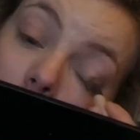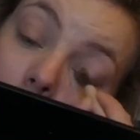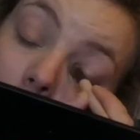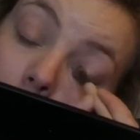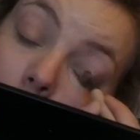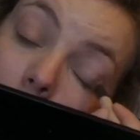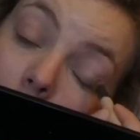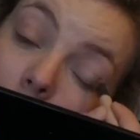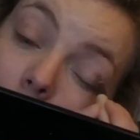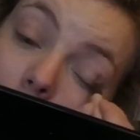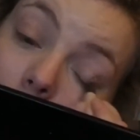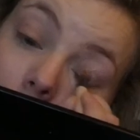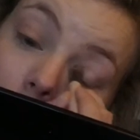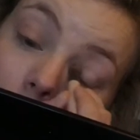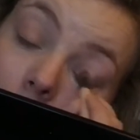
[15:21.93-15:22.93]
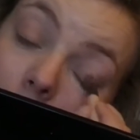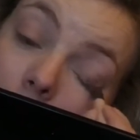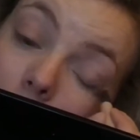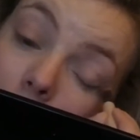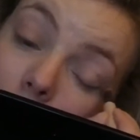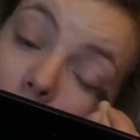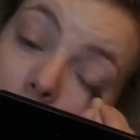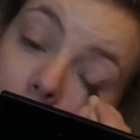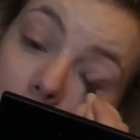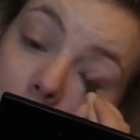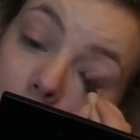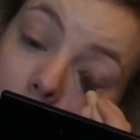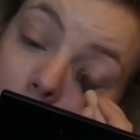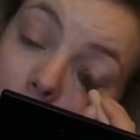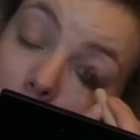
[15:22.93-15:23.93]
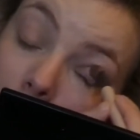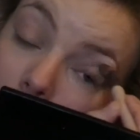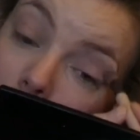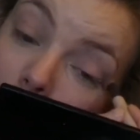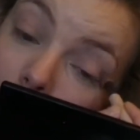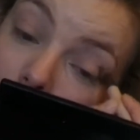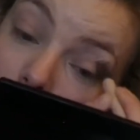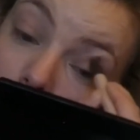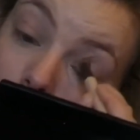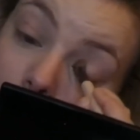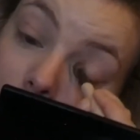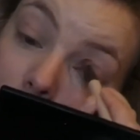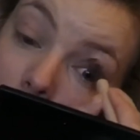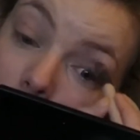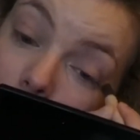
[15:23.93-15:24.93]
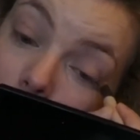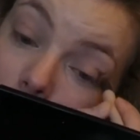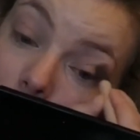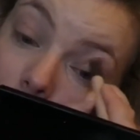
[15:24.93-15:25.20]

going to use this in tandem with the rose.